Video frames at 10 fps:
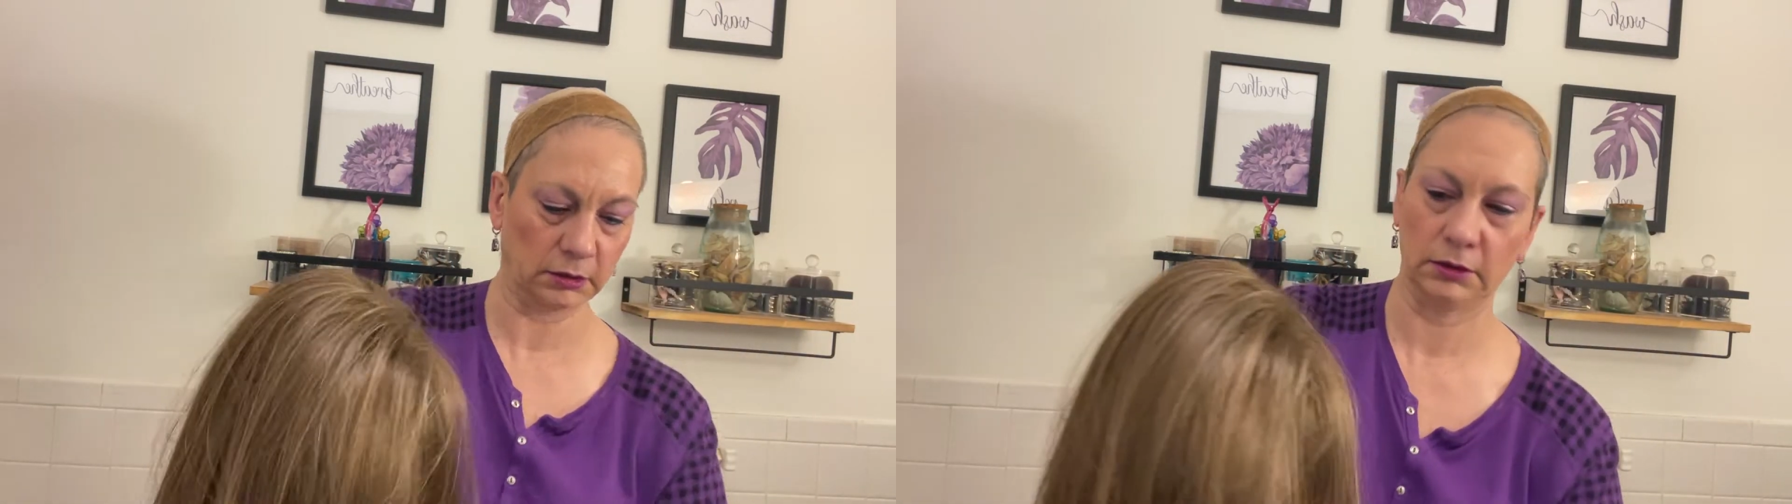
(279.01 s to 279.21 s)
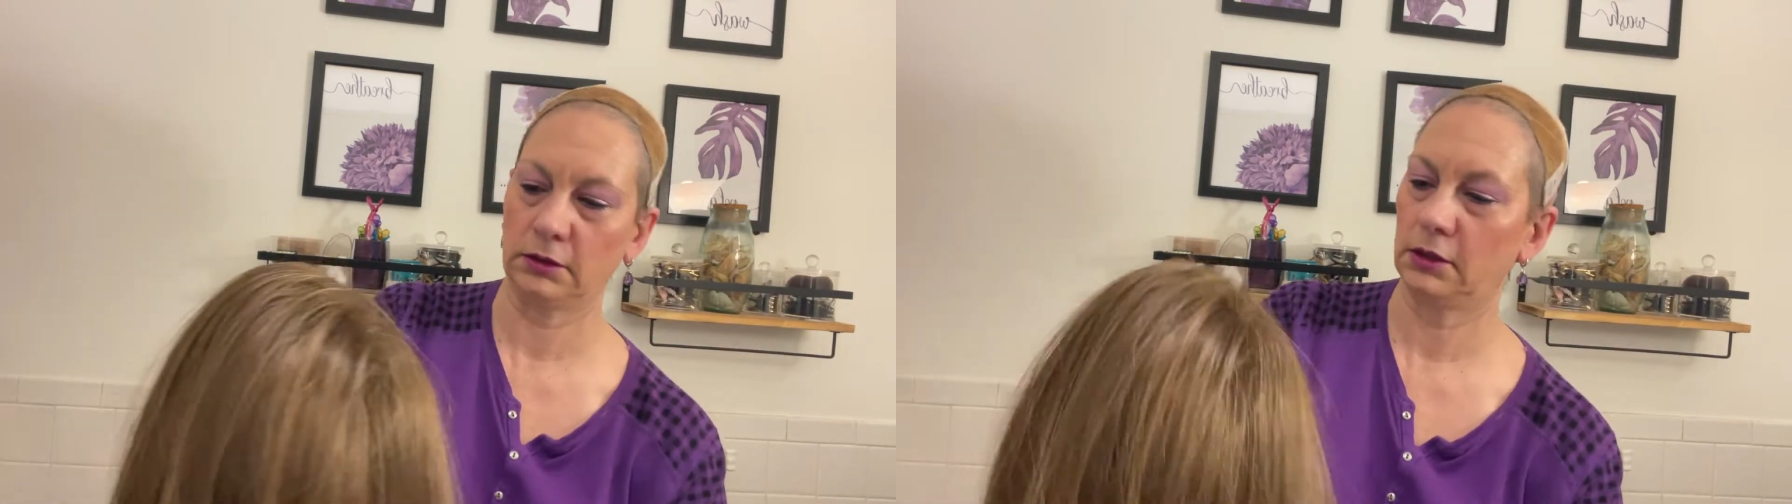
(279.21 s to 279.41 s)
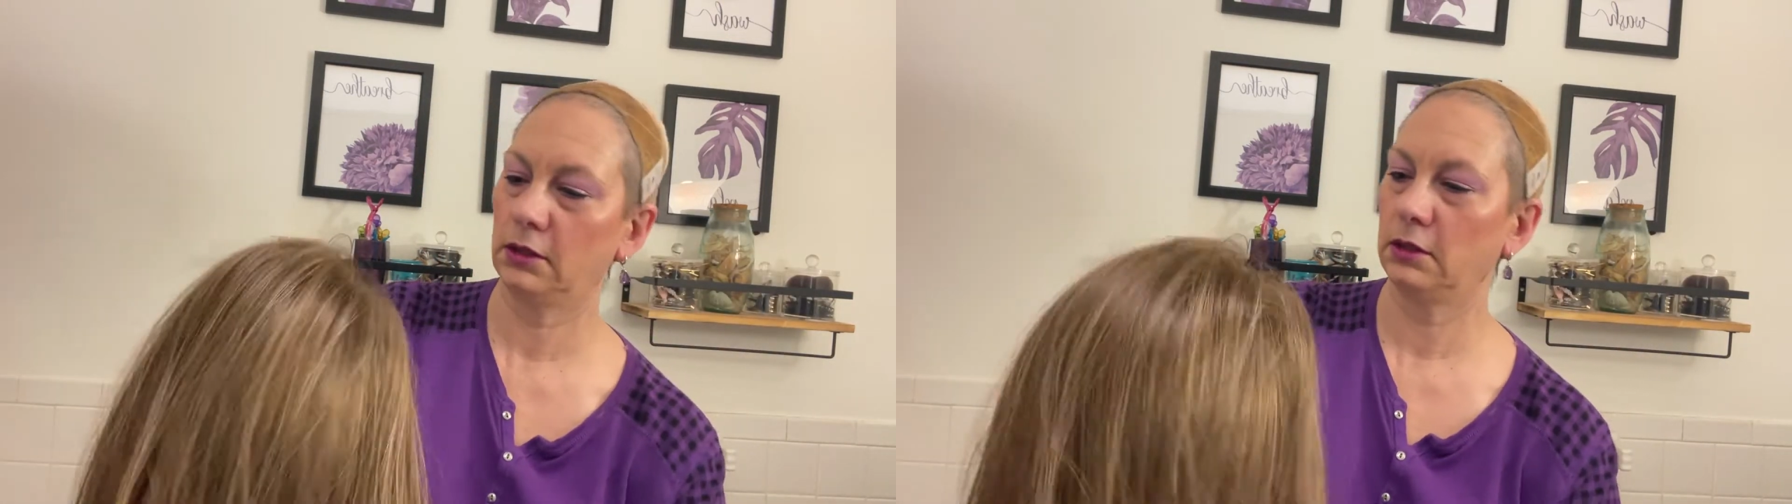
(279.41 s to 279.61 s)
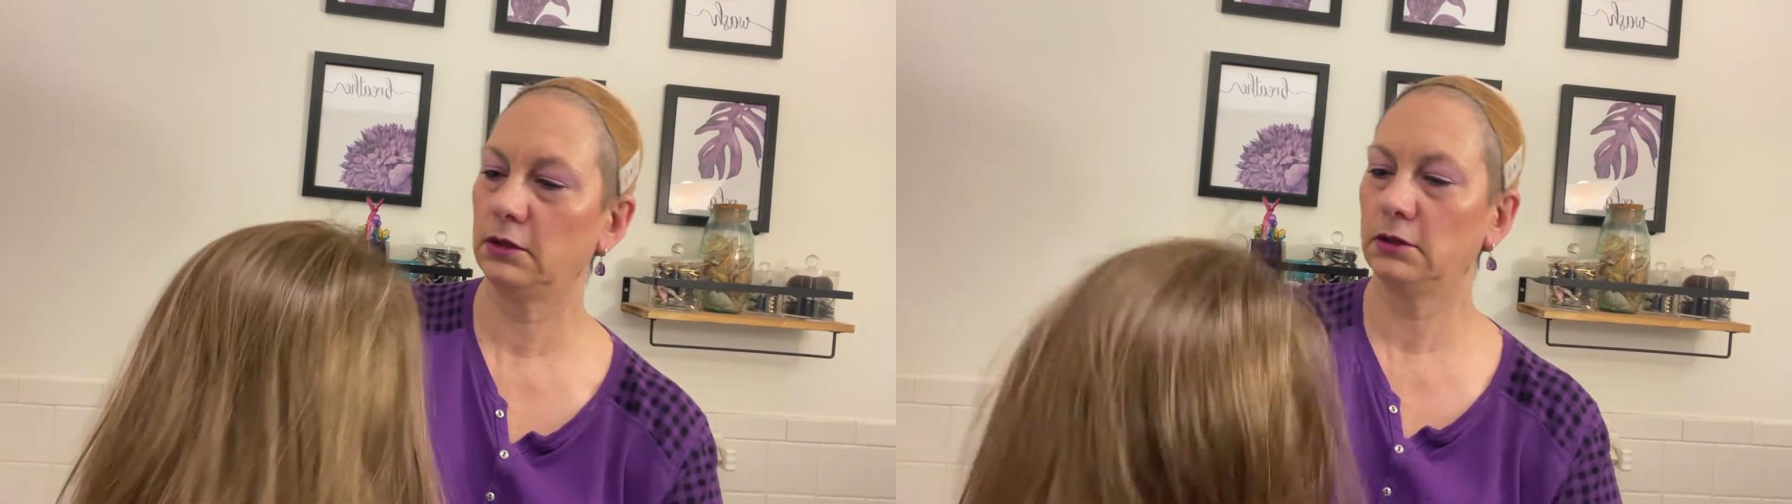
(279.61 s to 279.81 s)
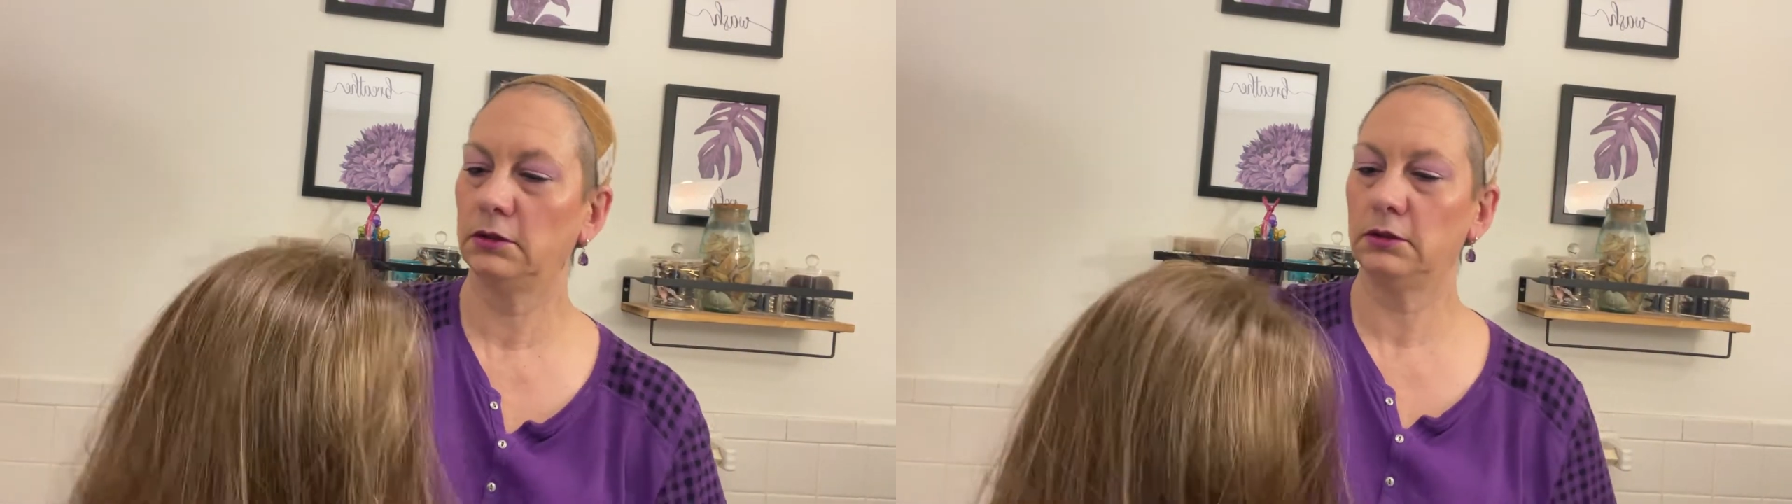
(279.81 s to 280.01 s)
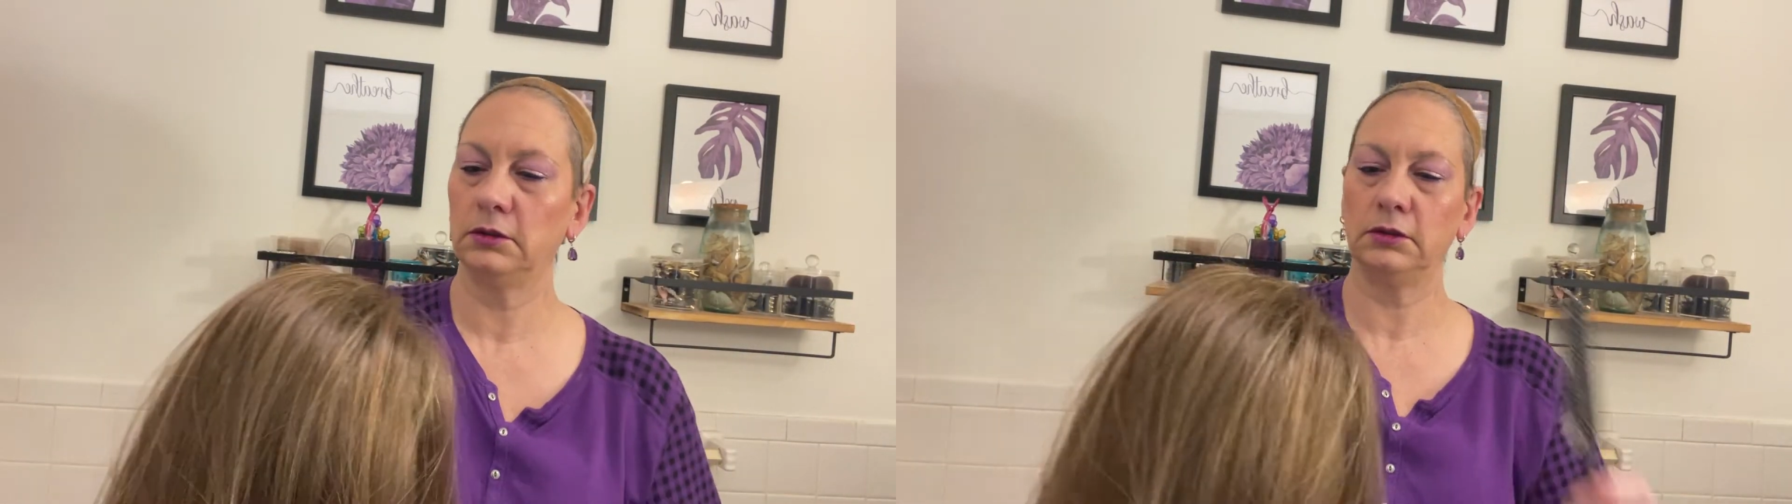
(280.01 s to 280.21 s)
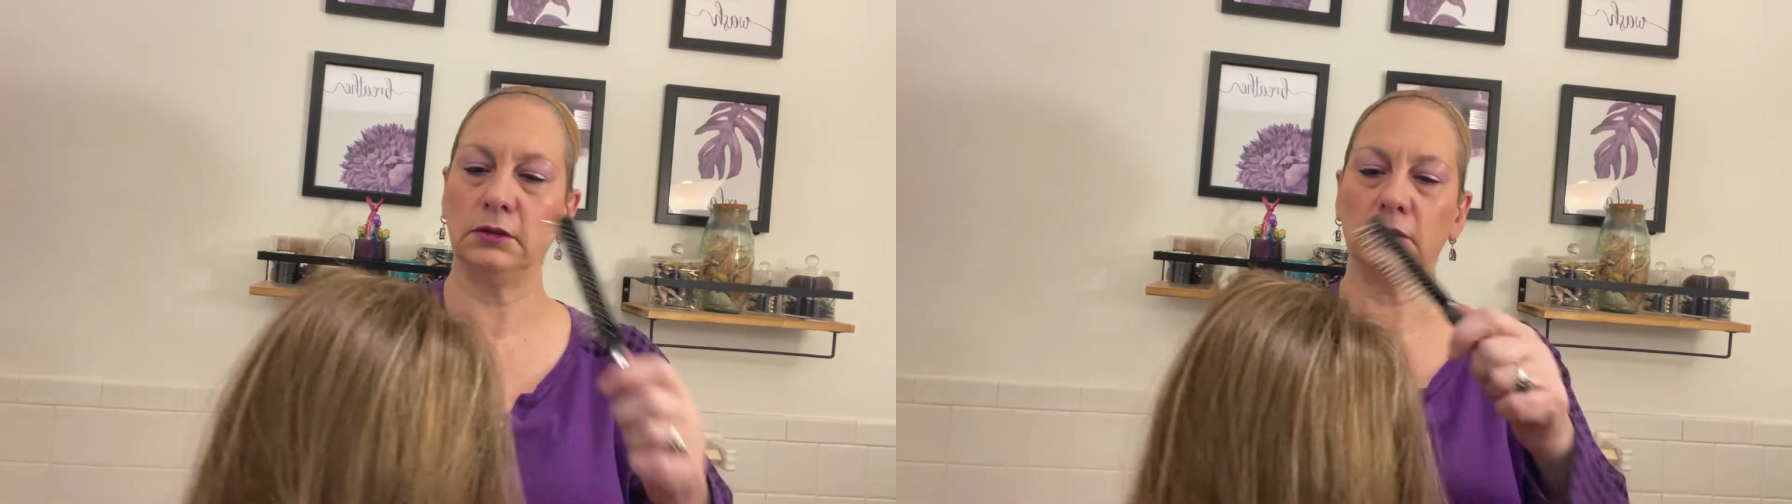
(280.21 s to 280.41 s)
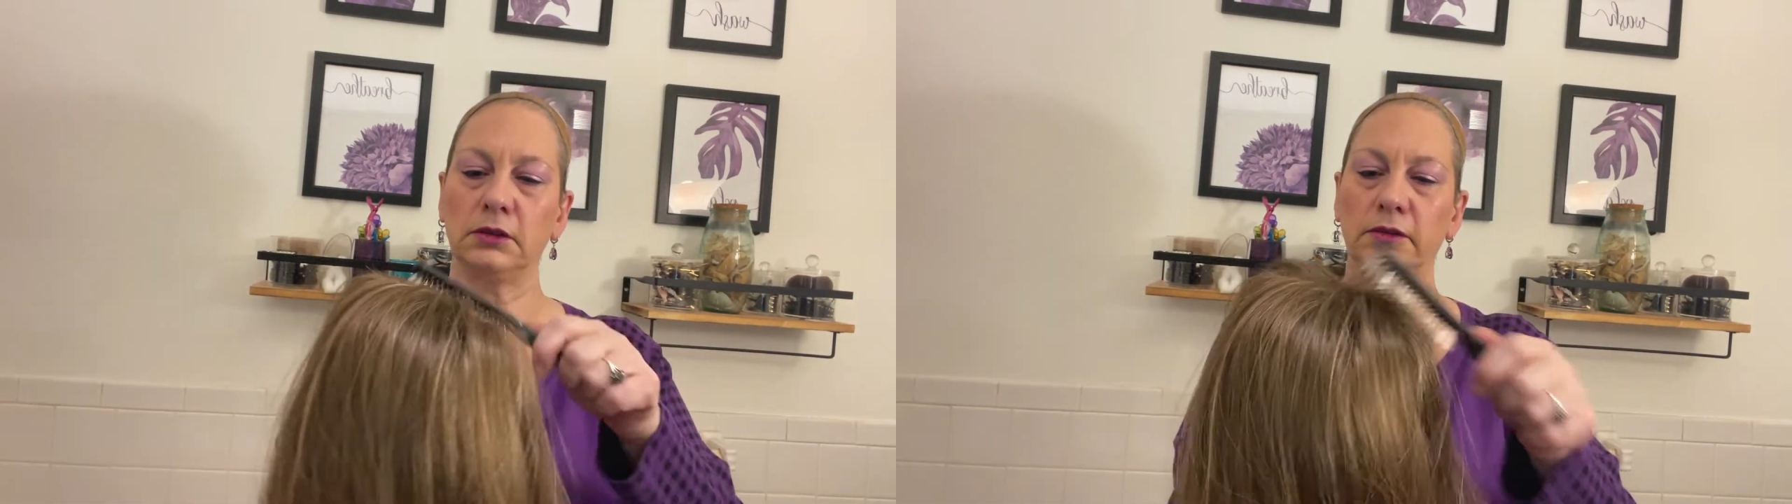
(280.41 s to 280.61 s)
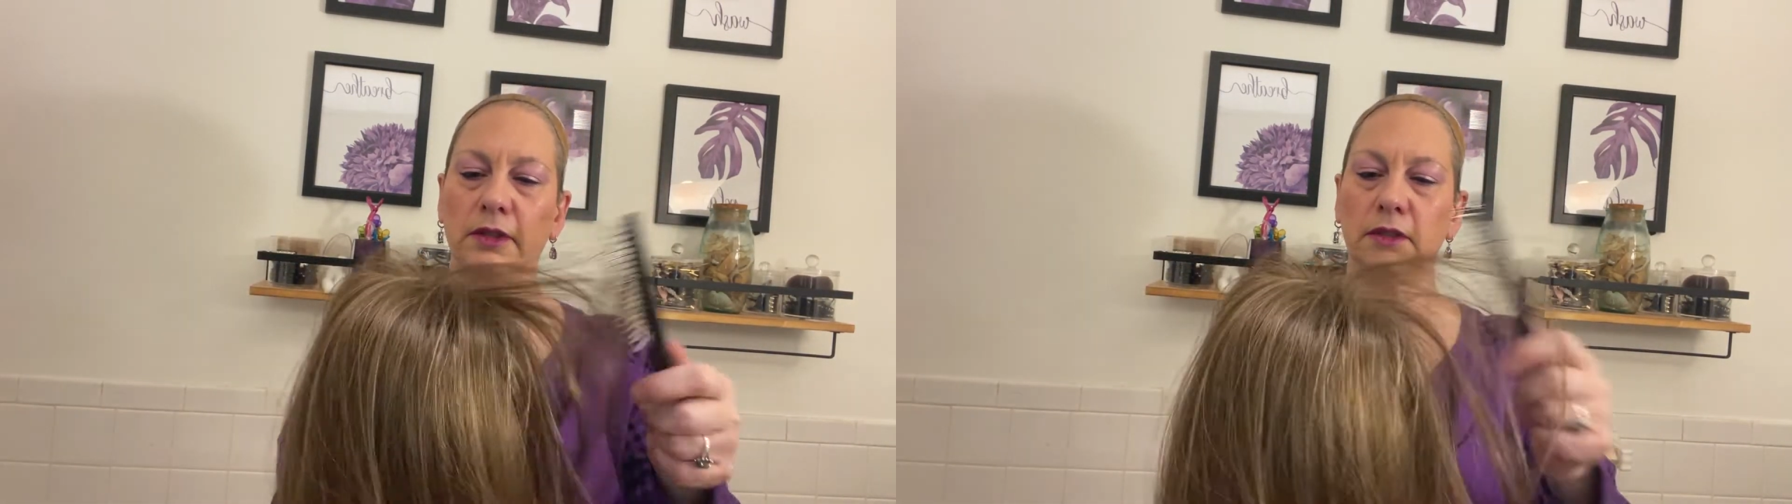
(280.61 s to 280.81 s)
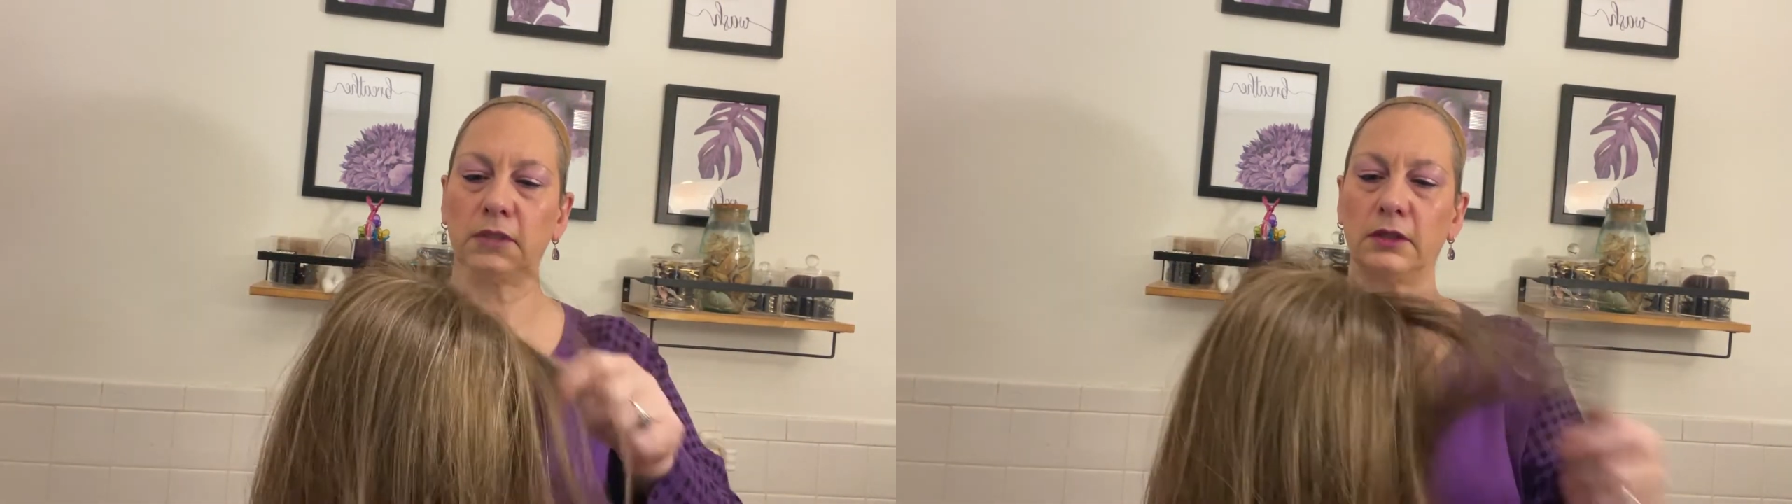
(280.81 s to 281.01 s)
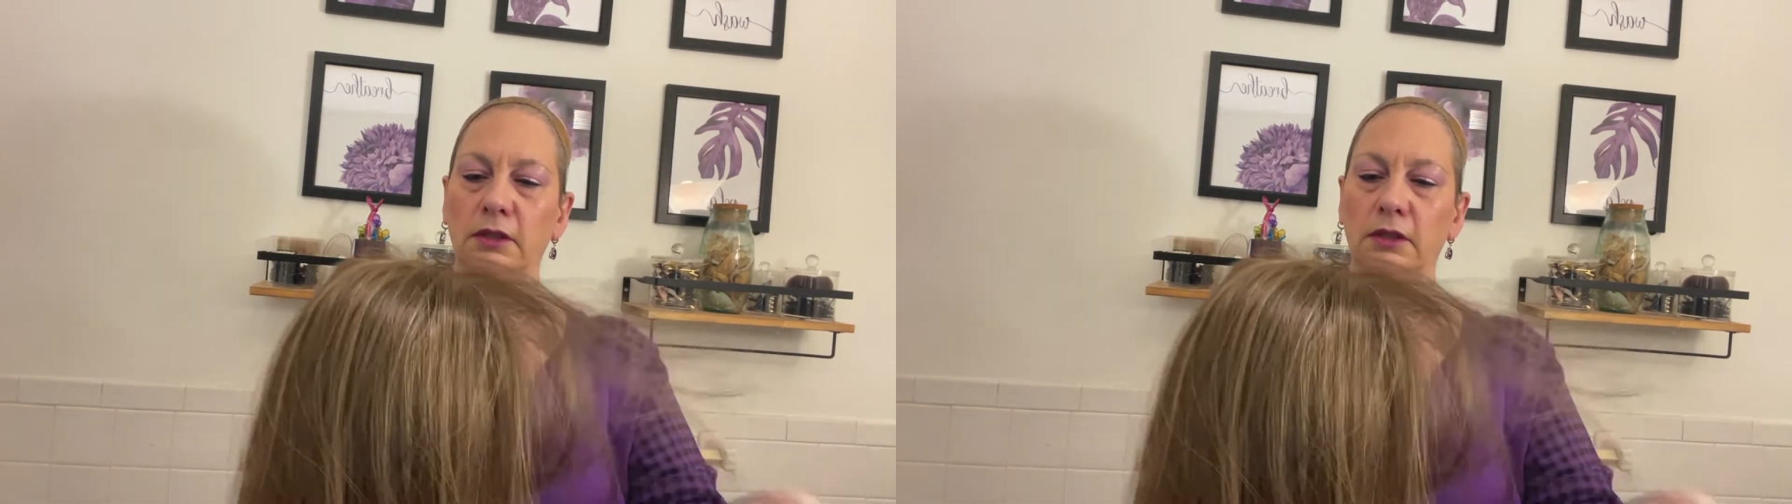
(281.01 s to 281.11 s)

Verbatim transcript: All right,